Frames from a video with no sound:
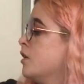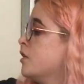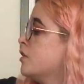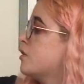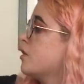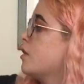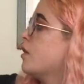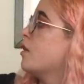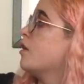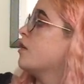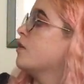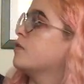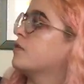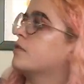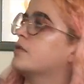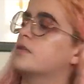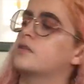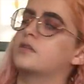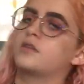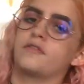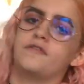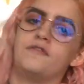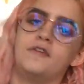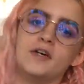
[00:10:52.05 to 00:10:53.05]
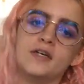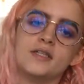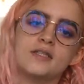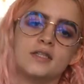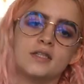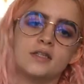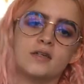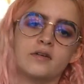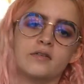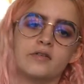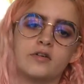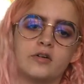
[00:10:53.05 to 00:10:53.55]
So the first
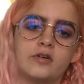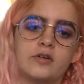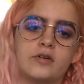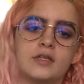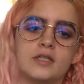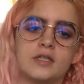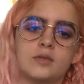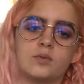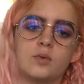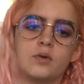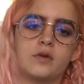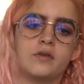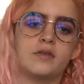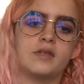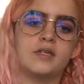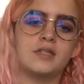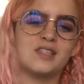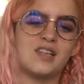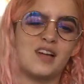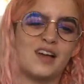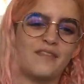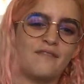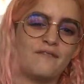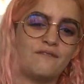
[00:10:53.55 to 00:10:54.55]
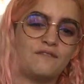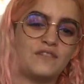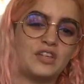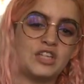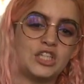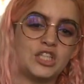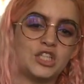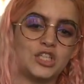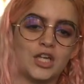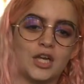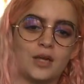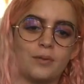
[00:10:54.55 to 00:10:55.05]
thing I've got is one of these like
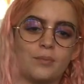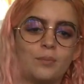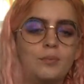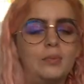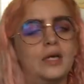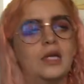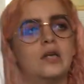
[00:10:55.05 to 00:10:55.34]
V-shaped